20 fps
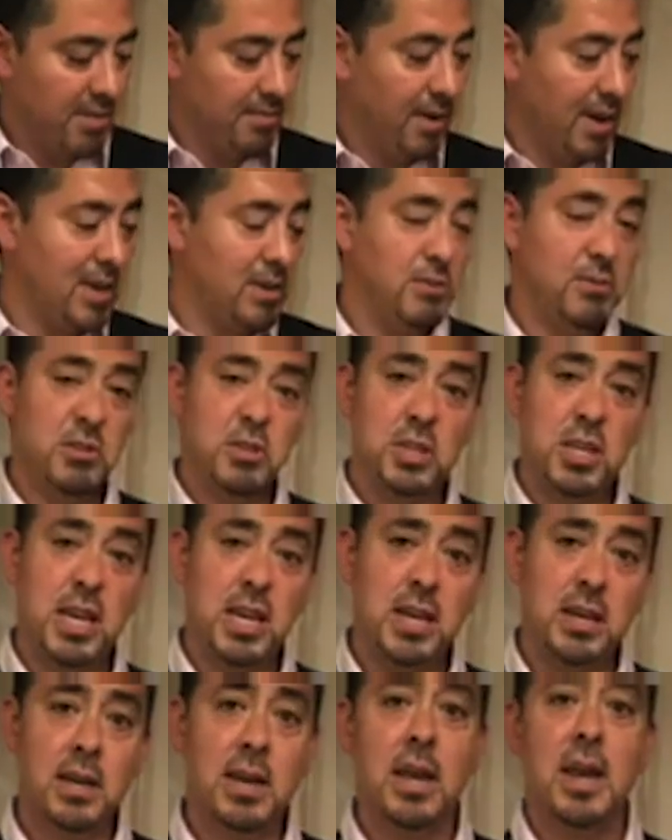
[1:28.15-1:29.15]
If I use
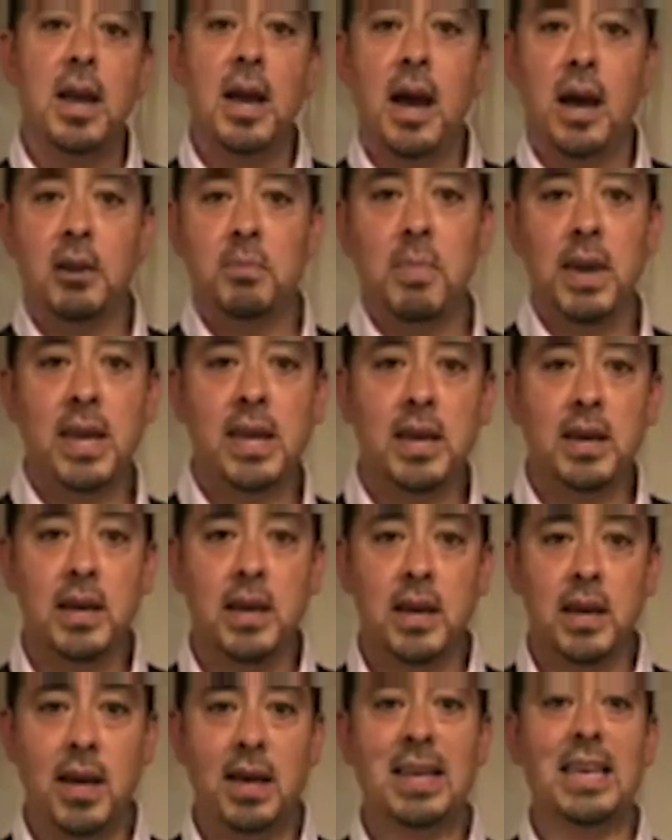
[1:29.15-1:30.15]
gin, I'd make
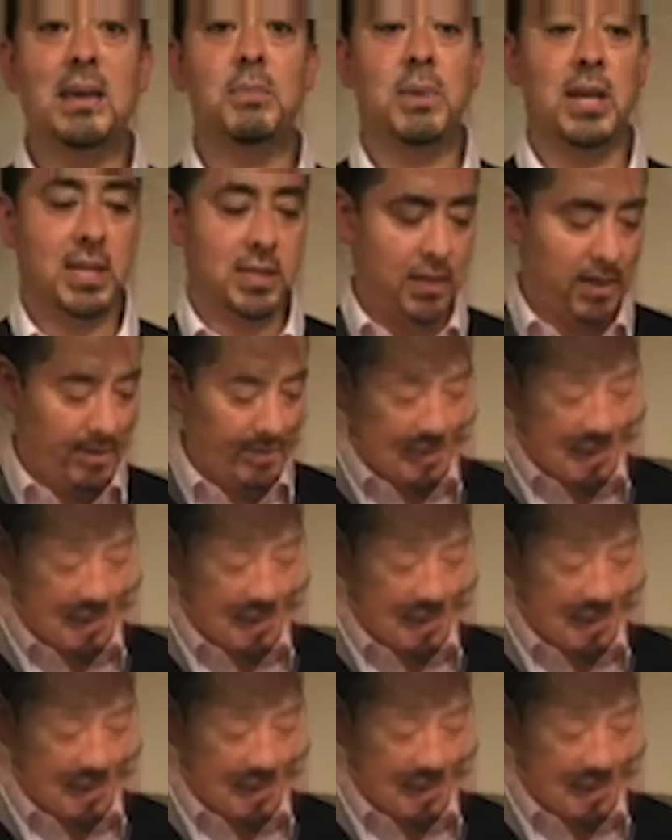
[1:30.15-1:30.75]
a gimlet.